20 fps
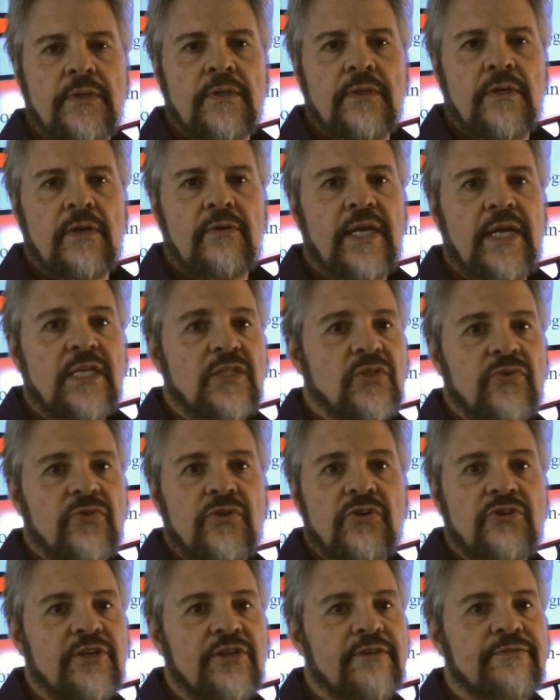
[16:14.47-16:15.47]
All right, so they're
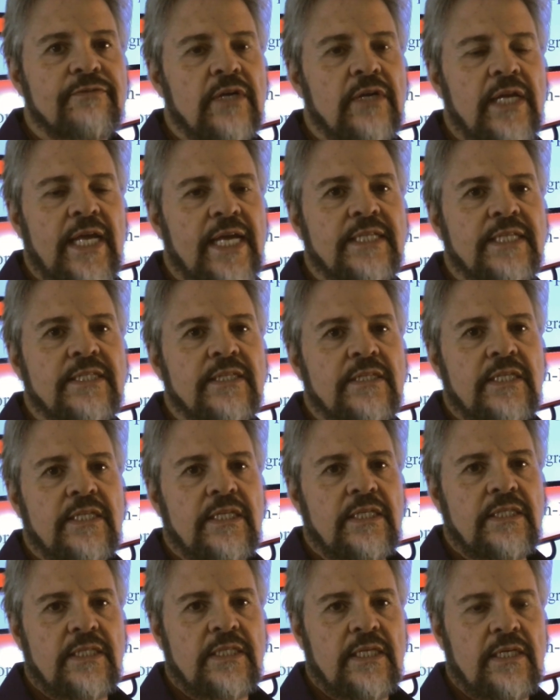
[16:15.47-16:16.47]
different
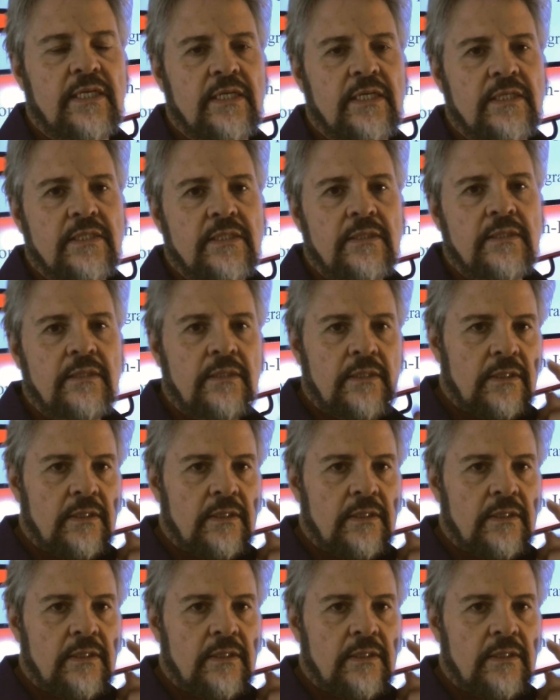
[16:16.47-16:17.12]
entities than us.